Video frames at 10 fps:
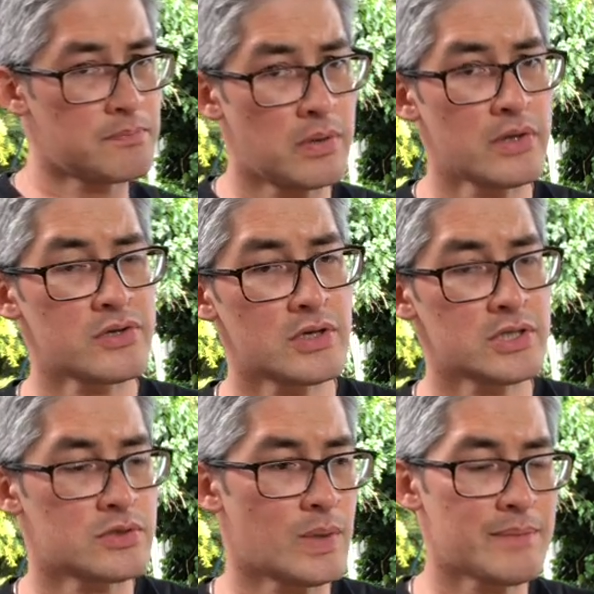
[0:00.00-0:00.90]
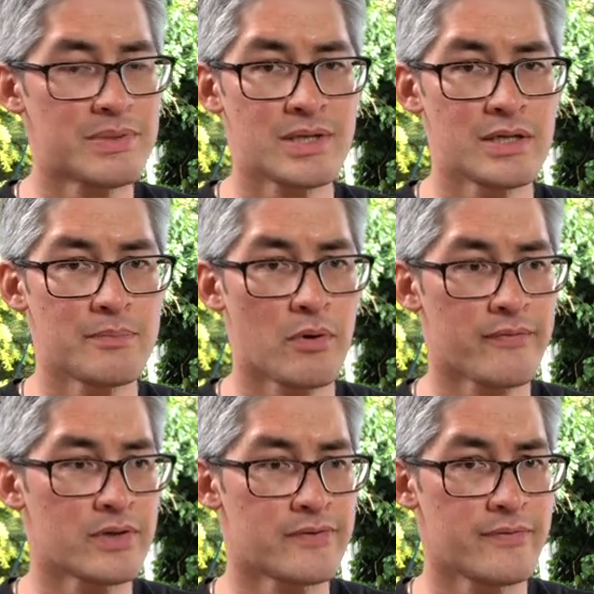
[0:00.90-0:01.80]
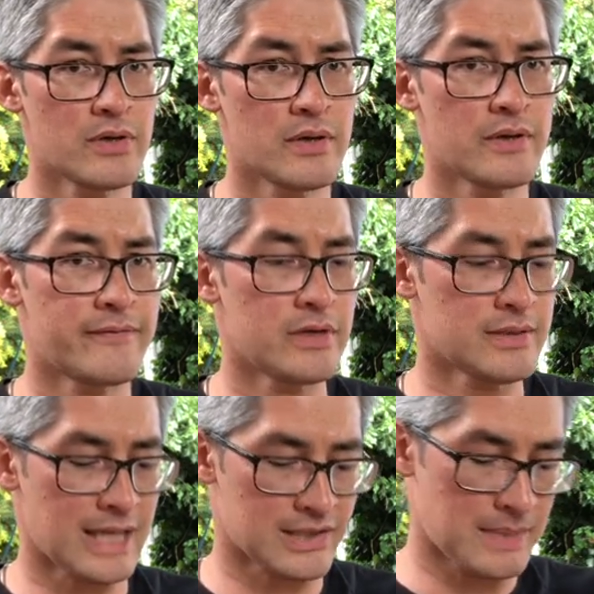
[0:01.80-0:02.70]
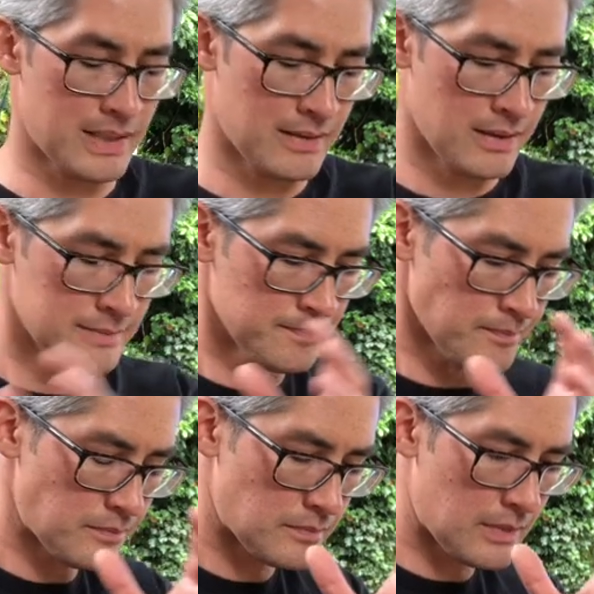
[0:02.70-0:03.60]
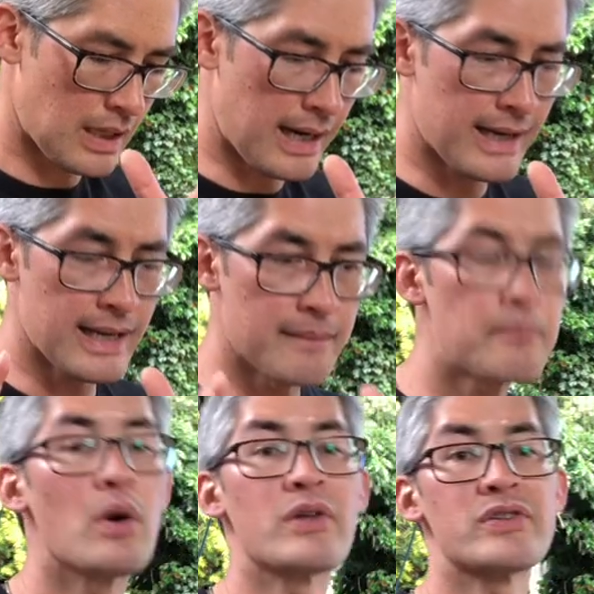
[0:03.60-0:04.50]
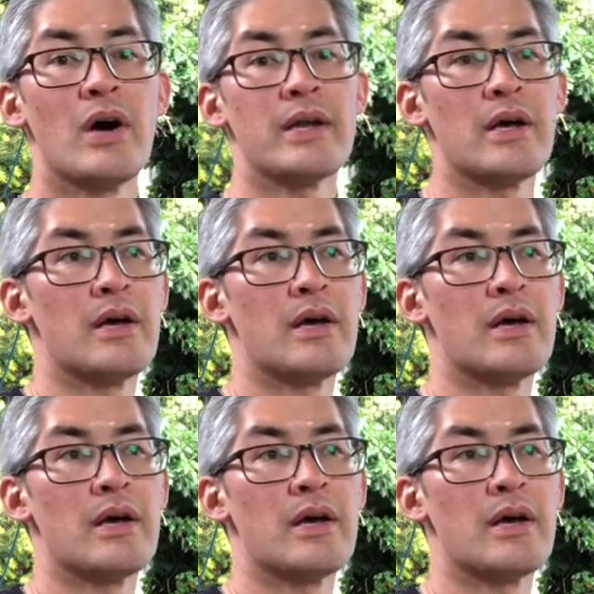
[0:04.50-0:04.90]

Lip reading: put aside your 20% of your profits for your tax man, and then put aside